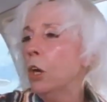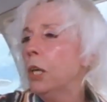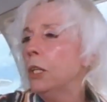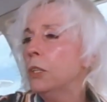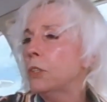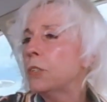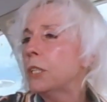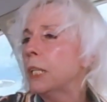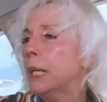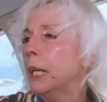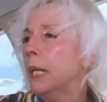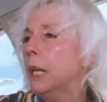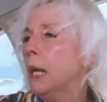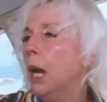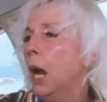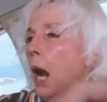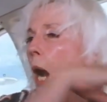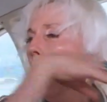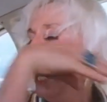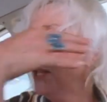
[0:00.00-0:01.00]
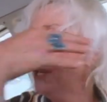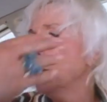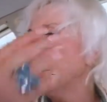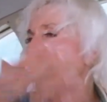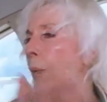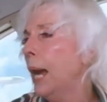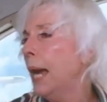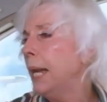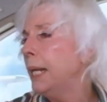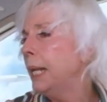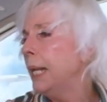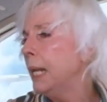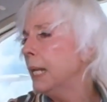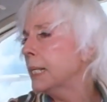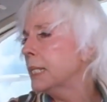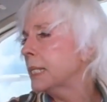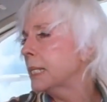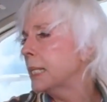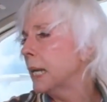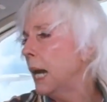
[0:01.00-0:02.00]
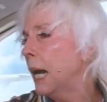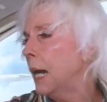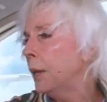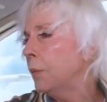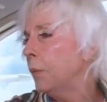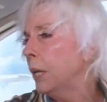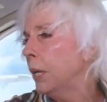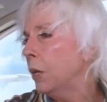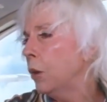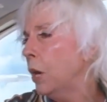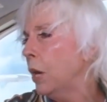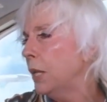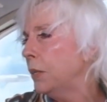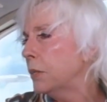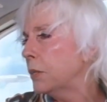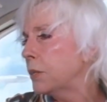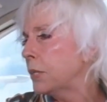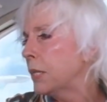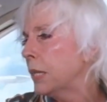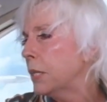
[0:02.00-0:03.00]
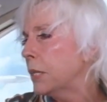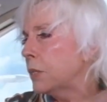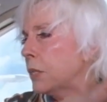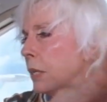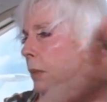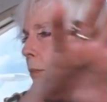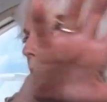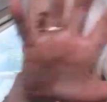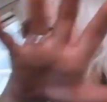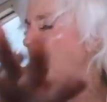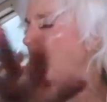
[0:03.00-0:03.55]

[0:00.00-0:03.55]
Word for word: we're going to see on the right-hand side, we're going to see some